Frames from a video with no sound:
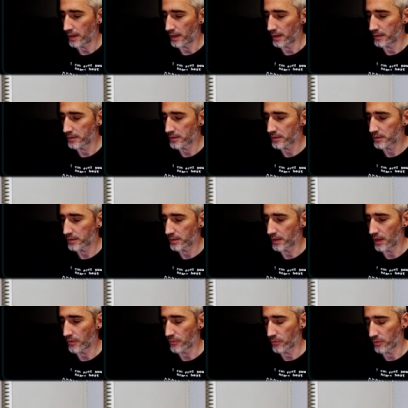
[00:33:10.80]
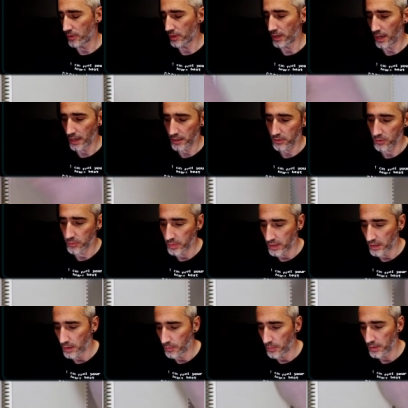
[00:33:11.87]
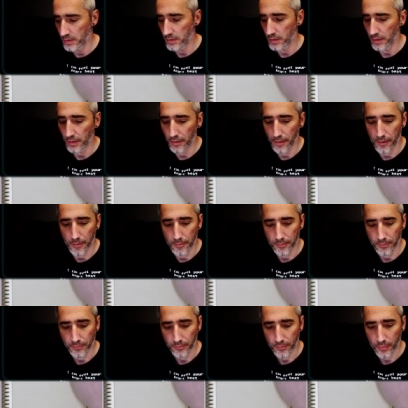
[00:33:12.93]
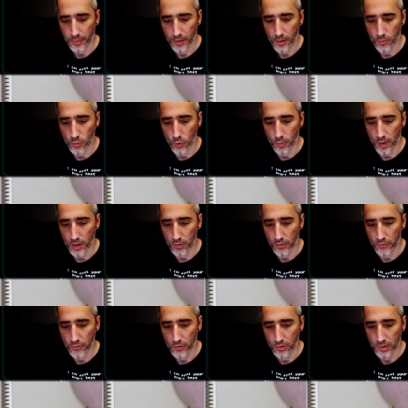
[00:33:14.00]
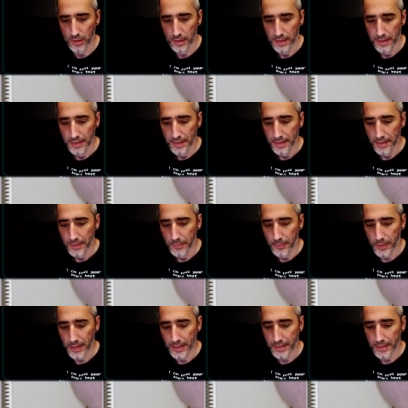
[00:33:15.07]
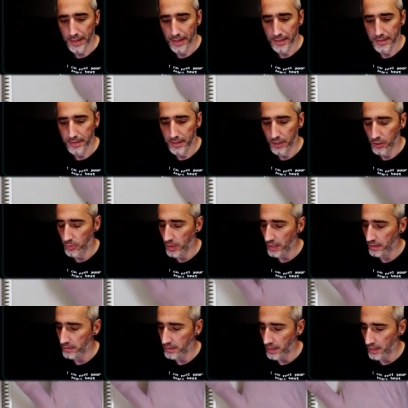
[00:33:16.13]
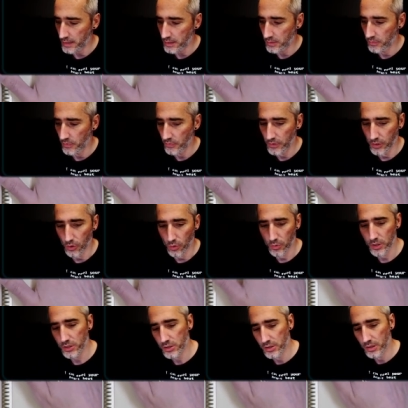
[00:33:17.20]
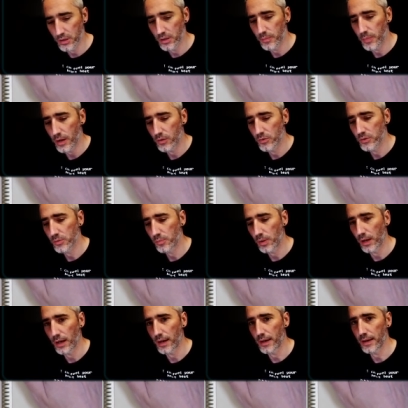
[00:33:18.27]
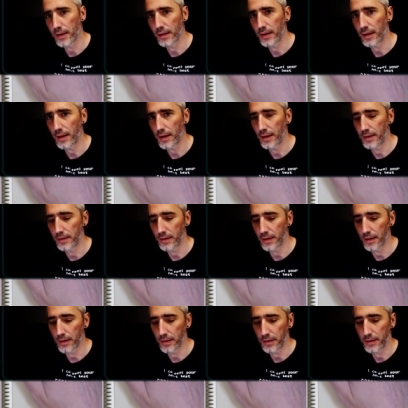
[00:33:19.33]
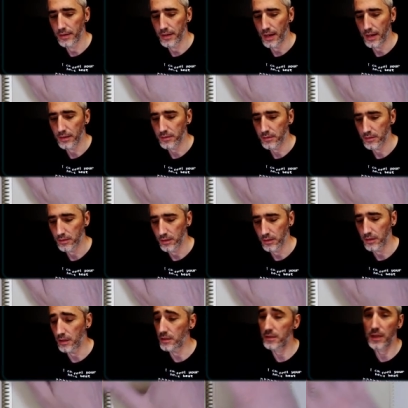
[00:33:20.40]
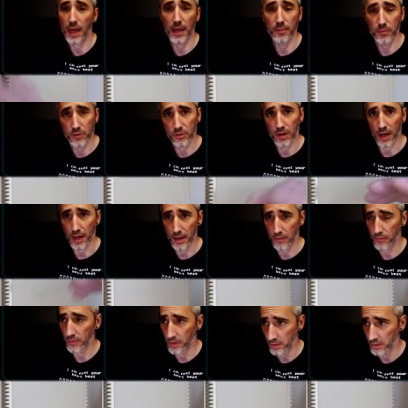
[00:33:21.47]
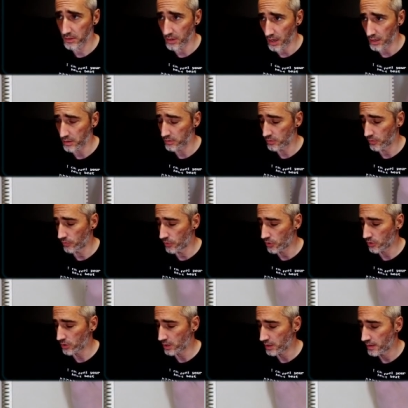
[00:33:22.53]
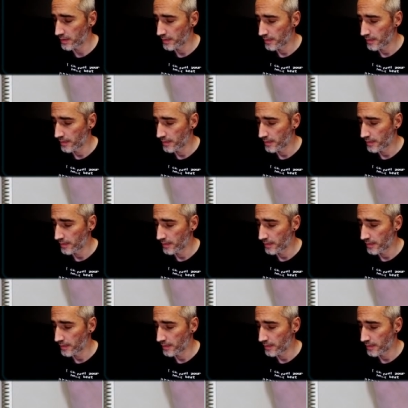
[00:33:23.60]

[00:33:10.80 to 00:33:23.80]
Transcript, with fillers: and therefore it has to be a bit um, more powerful. But I did a quick test with the original power supply and uh, it has it, it came to life. It started to work.